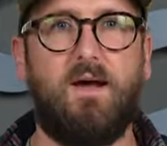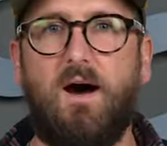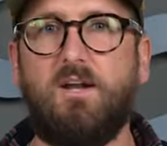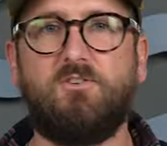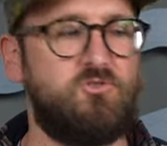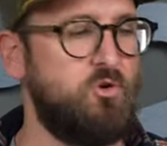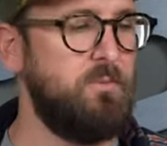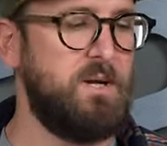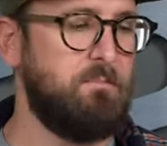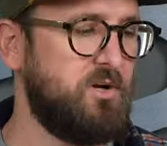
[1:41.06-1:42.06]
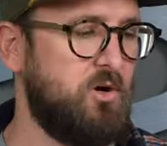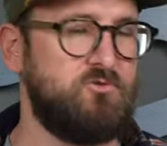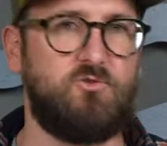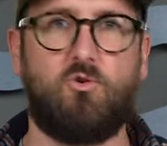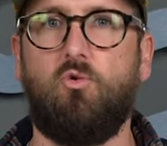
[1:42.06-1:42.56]
unassuming, but
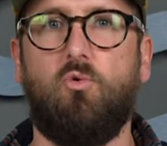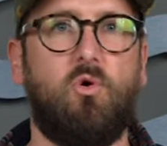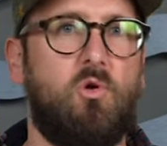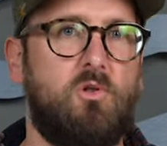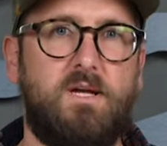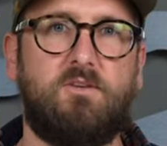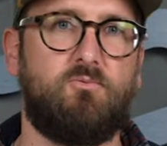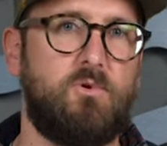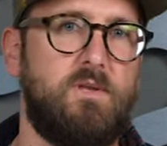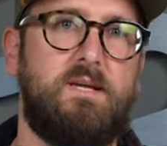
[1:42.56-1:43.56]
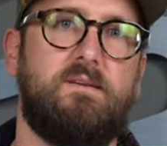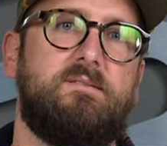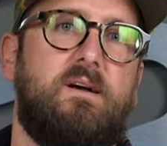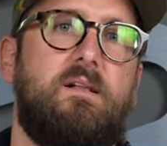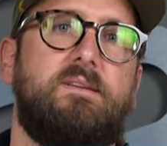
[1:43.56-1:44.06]
also cool. It's really a
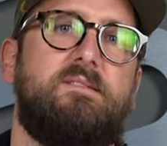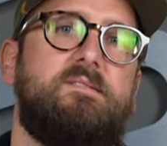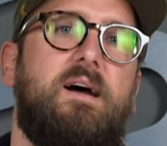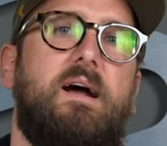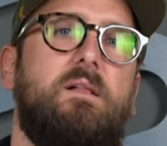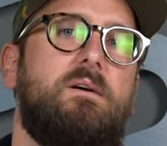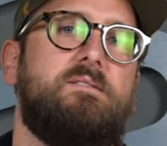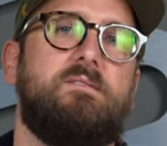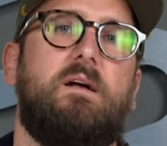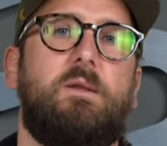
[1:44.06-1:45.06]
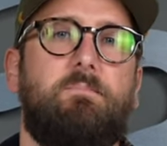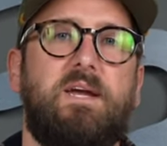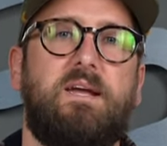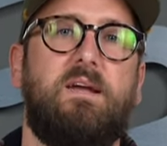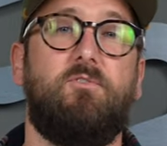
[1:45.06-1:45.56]
solid style, a solid
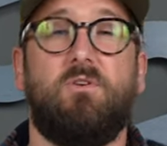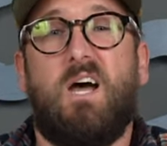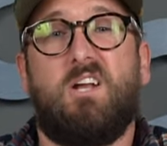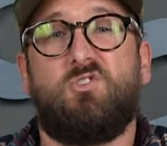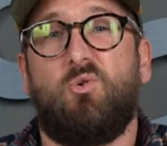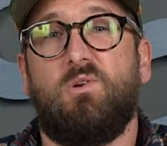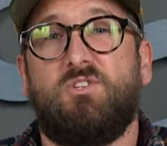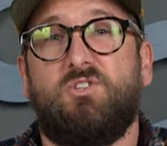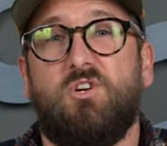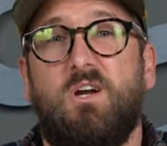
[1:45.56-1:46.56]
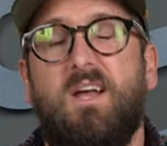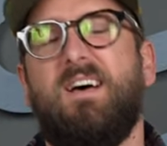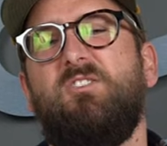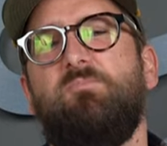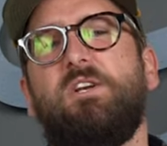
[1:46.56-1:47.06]
pick if you're not totally sure,
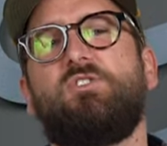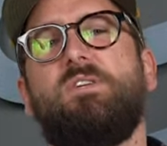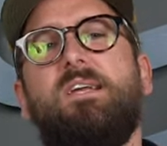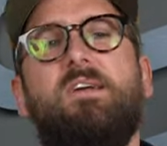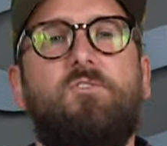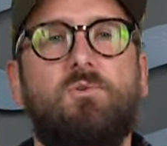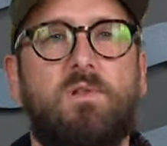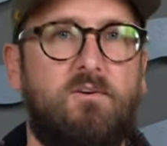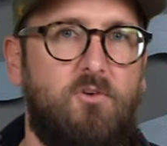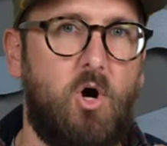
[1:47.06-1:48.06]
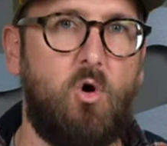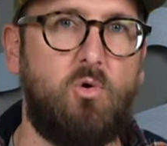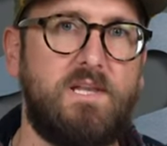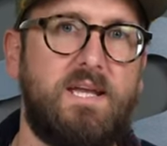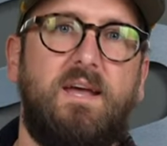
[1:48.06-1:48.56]
especially if you love
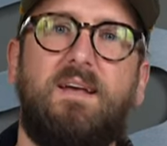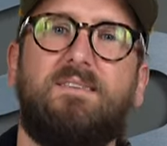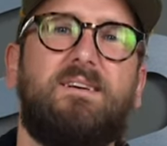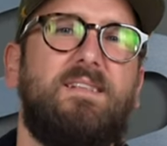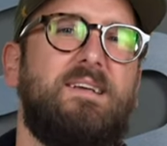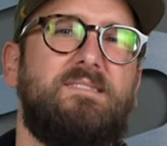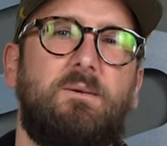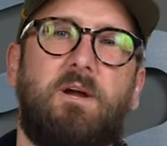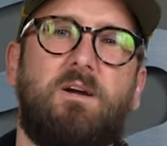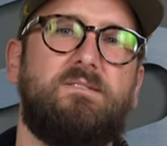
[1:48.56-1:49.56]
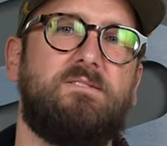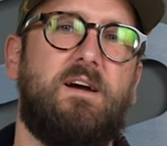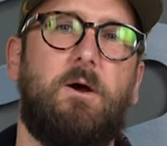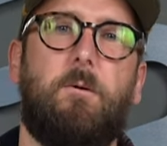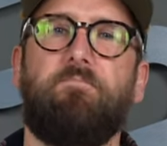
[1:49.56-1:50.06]
Oakley. Classic American
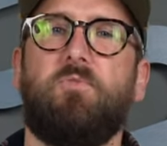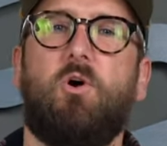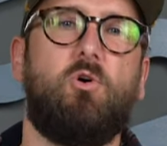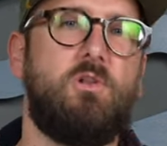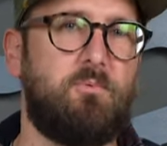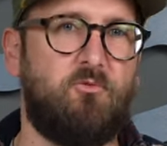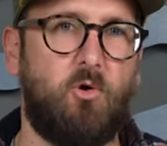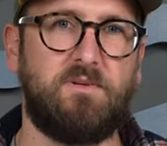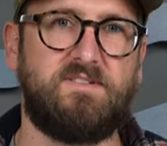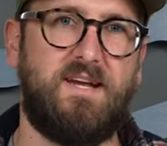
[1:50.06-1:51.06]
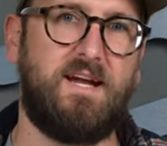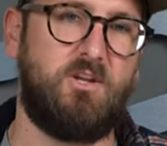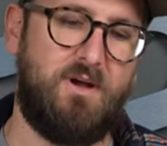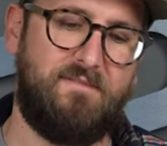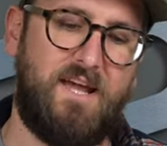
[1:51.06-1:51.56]
style, Oakley Performance Tech.
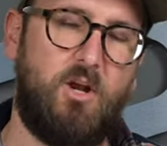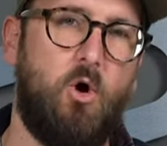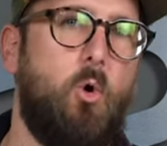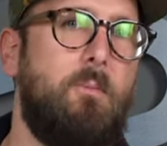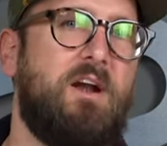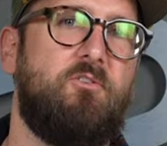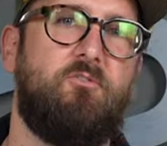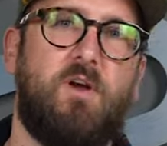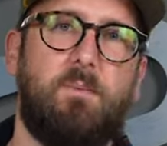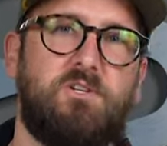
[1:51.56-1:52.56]
You have that O-Matter frame